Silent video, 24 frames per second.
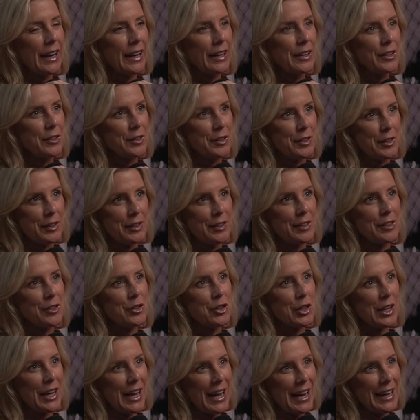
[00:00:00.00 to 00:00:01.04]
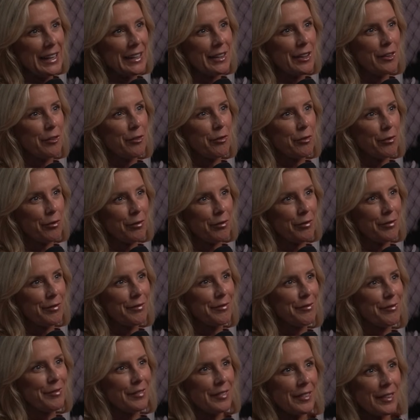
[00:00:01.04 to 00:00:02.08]
Right. did you kind of
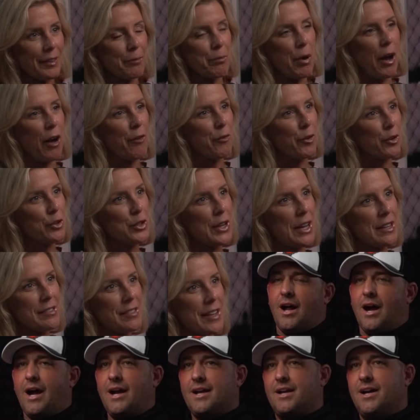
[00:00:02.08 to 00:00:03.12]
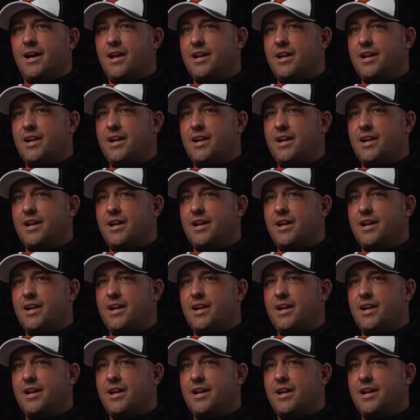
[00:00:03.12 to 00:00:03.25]
puff your chest out a I bit?